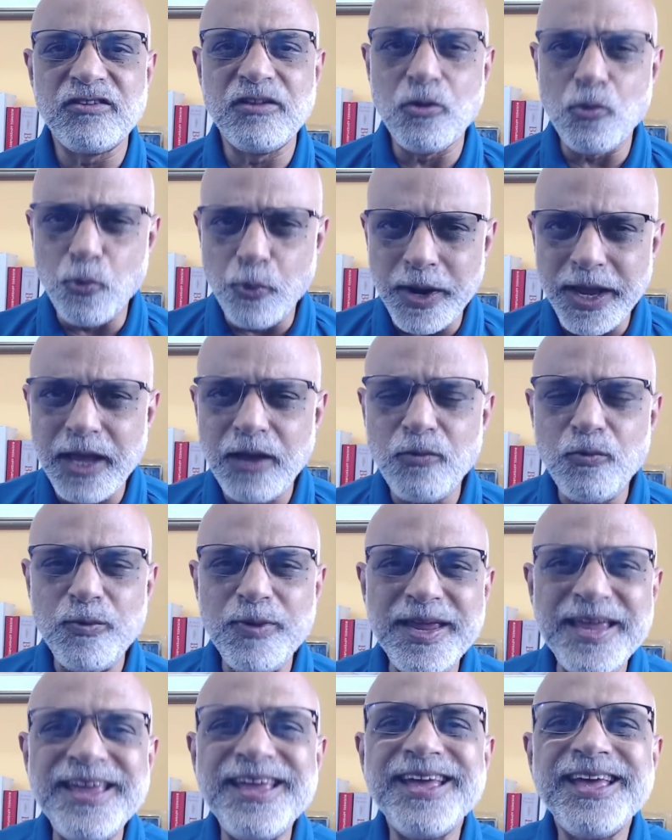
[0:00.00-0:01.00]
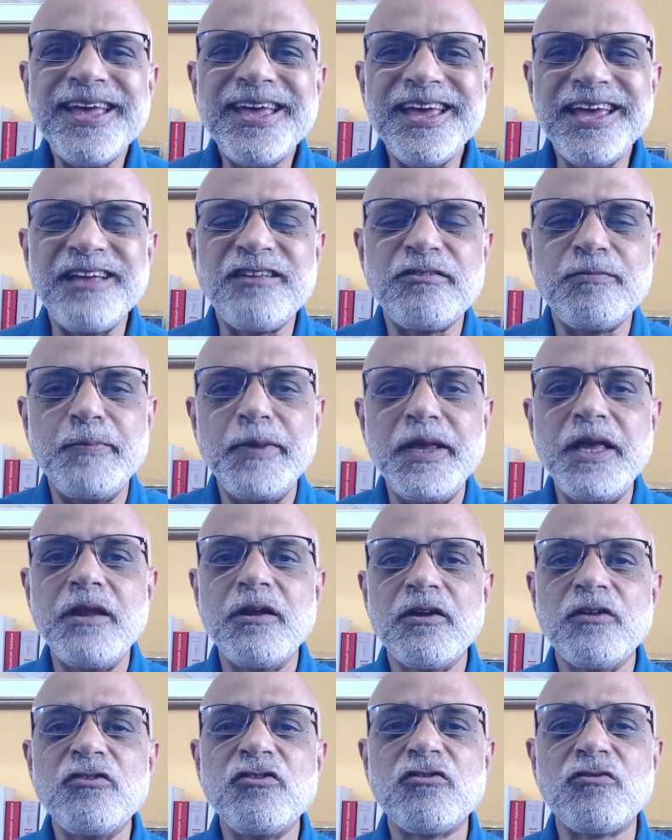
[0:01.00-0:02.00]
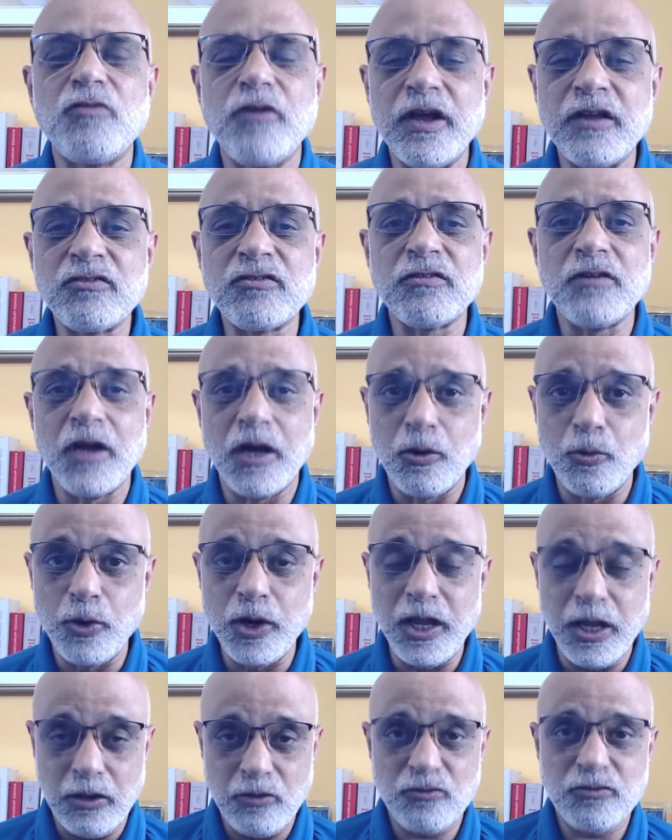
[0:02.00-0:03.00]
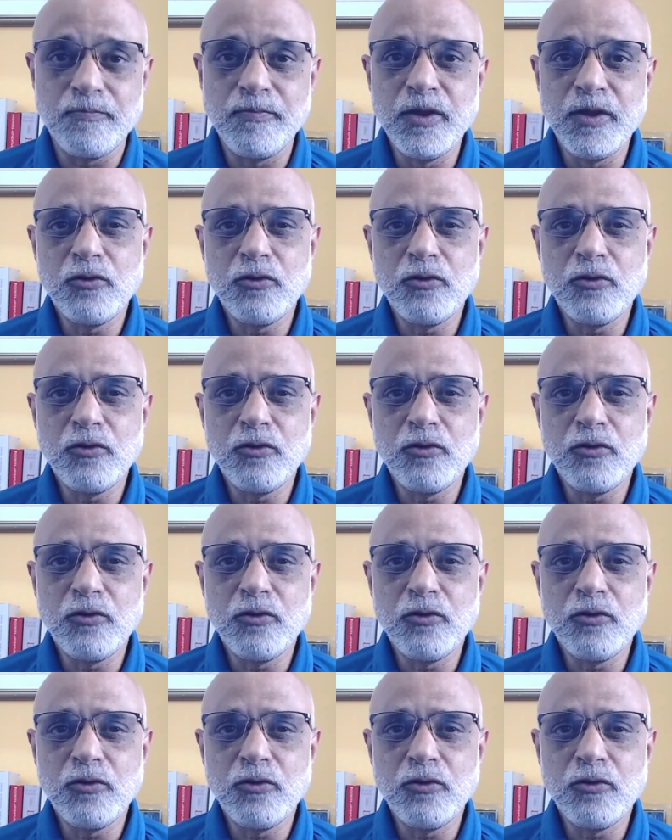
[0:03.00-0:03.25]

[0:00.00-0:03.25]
the way we experience stress nowadays.